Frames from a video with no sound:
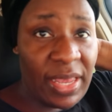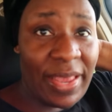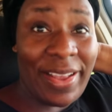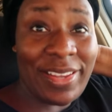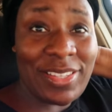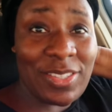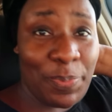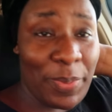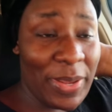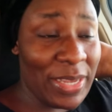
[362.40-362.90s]

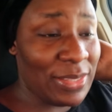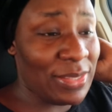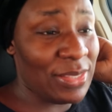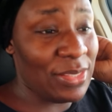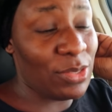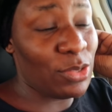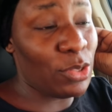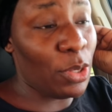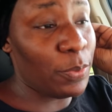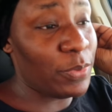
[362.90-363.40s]

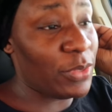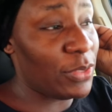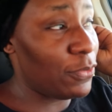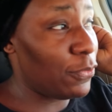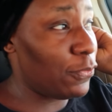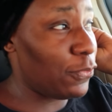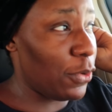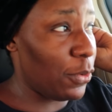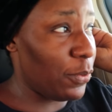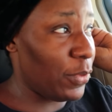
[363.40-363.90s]
Expecting
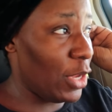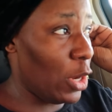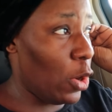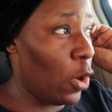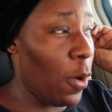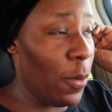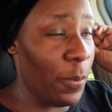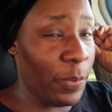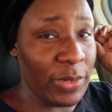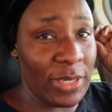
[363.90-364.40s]
something from a
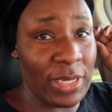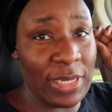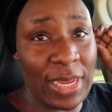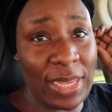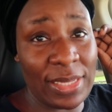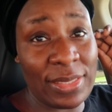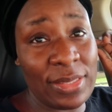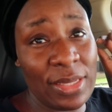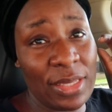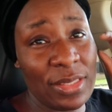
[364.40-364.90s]
company
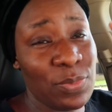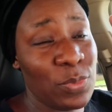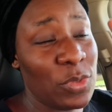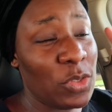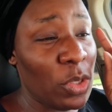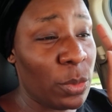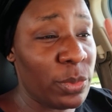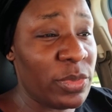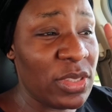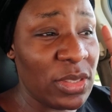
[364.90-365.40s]
that sent me
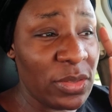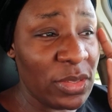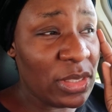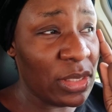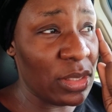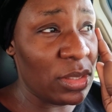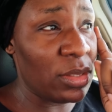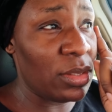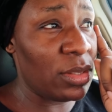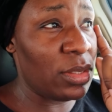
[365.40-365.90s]
something
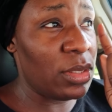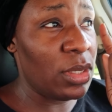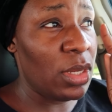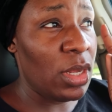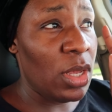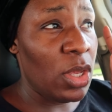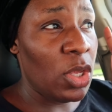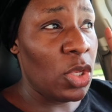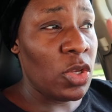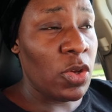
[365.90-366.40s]
since
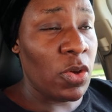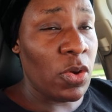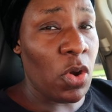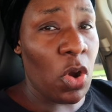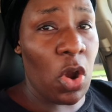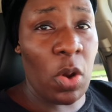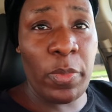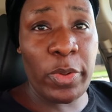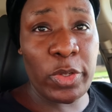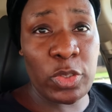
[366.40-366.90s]

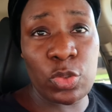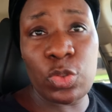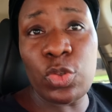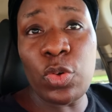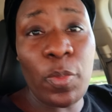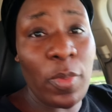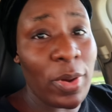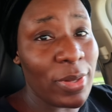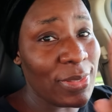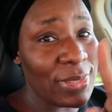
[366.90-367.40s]
almost
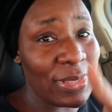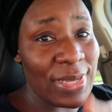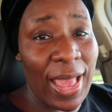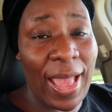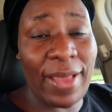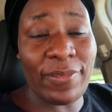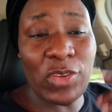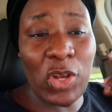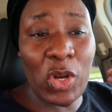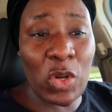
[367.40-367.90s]
two months
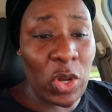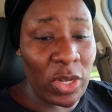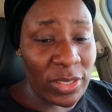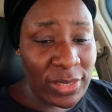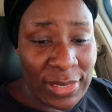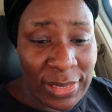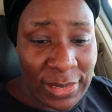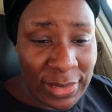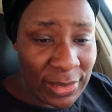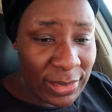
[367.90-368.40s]
now. I've not
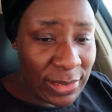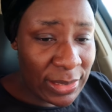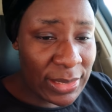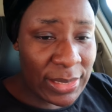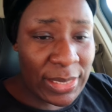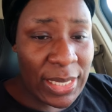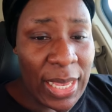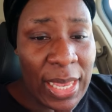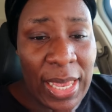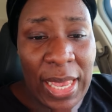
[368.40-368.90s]
gotten it.
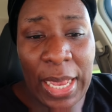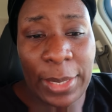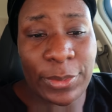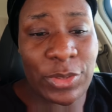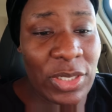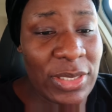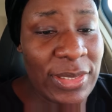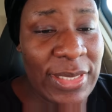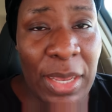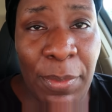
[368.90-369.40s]
I'm
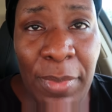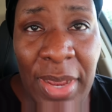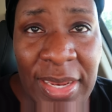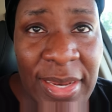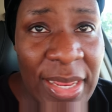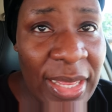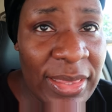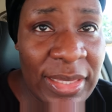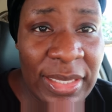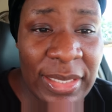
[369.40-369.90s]
sure in their
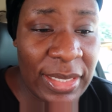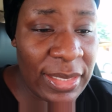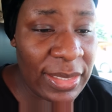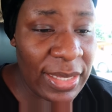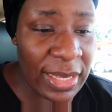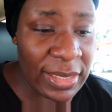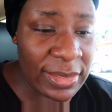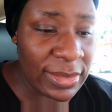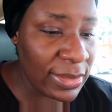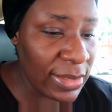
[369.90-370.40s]
mind they are thinking
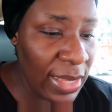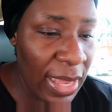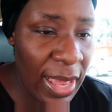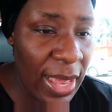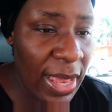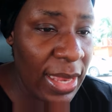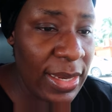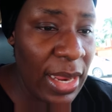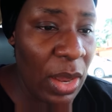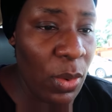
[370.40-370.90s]
that
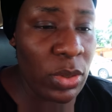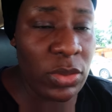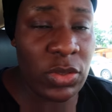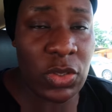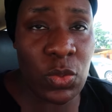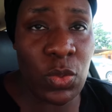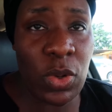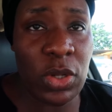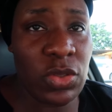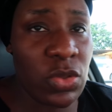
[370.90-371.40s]
uh, they're
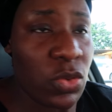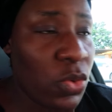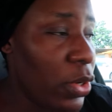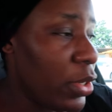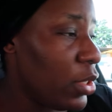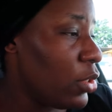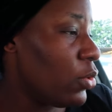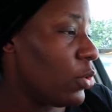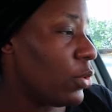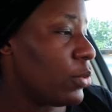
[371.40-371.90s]
wondering what's
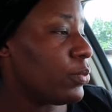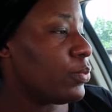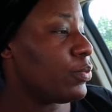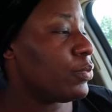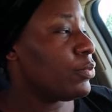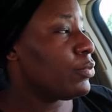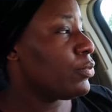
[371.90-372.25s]
going on.